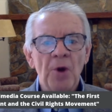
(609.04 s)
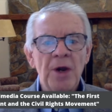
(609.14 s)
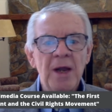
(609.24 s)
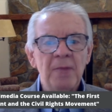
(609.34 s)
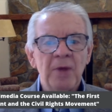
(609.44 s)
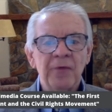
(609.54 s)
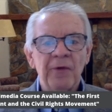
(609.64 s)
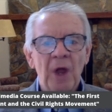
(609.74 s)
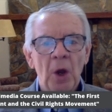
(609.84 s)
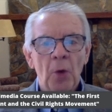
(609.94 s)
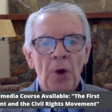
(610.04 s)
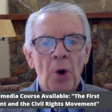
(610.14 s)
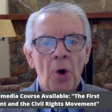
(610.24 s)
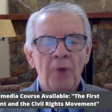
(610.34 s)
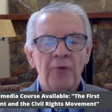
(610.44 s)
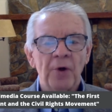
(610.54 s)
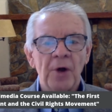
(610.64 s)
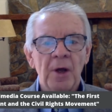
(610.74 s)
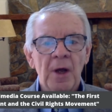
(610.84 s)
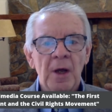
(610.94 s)
Nieman Fellow at Harvard,
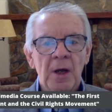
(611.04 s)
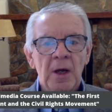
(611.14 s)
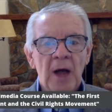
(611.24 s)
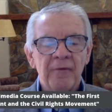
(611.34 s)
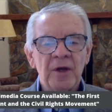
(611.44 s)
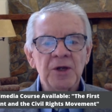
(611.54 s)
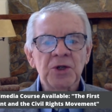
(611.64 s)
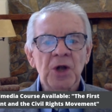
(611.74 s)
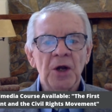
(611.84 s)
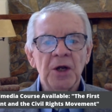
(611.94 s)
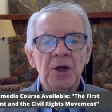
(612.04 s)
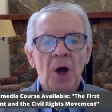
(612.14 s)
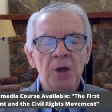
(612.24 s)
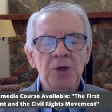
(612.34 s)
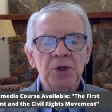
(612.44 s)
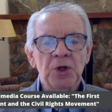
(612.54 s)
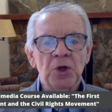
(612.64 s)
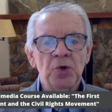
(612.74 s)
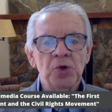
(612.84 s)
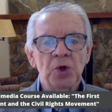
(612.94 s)
having studied
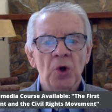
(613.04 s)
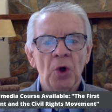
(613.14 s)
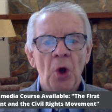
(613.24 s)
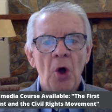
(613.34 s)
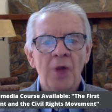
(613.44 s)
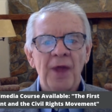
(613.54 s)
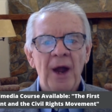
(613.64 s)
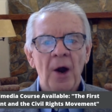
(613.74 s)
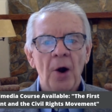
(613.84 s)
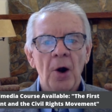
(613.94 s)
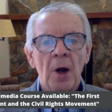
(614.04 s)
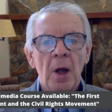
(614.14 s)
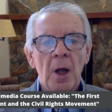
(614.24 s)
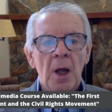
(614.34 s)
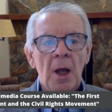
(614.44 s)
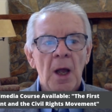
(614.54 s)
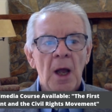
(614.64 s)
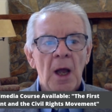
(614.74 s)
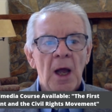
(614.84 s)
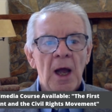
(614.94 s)
constitutional law there.
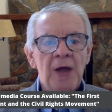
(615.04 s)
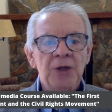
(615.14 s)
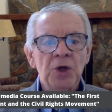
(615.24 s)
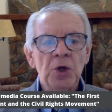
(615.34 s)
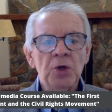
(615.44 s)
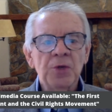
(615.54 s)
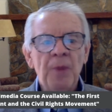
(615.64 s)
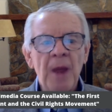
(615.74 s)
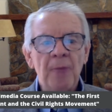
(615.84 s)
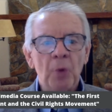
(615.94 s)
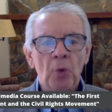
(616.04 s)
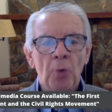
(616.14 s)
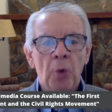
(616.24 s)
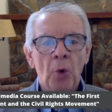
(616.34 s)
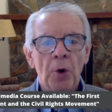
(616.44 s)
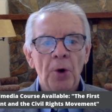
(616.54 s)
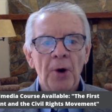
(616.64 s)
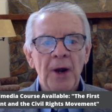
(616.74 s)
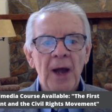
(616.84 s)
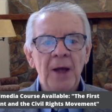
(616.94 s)
As a newspaper reporter
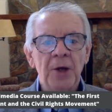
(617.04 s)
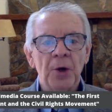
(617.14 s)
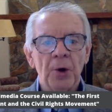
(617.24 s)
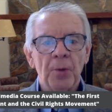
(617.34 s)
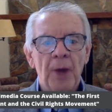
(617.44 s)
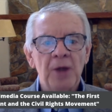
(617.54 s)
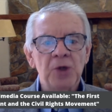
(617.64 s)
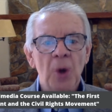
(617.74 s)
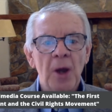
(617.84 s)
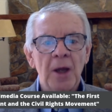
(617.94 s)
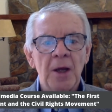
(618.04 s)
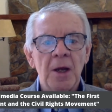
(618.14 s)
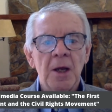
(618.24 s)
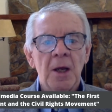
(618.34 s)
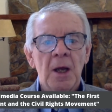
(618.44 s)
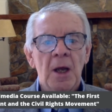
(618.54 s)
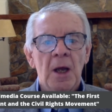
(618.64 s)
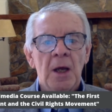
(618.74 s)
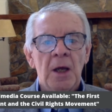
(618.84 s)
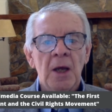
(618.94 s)
and editor by trade,
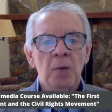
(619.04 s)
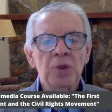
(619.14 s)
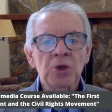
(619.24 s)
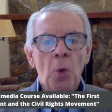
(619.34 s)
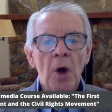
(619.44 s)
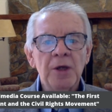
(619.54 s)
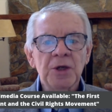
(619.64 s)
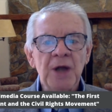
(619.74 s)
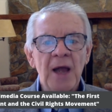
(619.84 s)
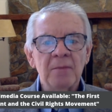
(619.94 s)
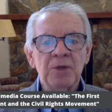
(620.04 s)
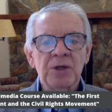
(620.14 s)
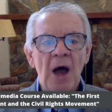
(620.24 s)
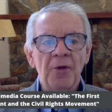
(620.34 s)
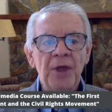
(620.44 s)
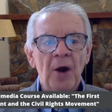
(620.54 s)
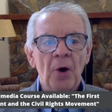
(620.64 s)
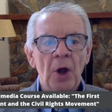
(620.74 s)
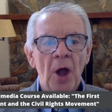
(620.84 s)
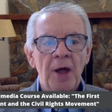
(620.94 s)
he was twice named South
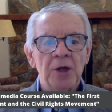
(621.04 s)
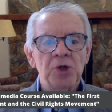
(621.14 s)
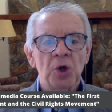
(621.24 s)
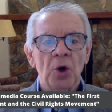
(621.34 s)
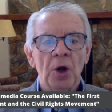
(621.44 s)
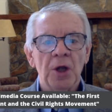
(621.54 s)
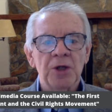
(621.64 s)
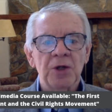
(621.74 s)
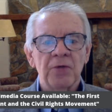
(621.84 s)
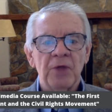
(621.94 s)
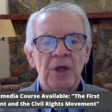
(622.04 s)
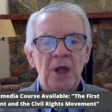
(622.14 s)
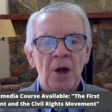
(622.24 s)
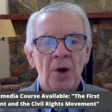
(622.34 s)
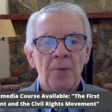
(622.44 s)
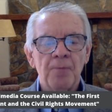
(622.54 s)
Carolina Journalist of the Year.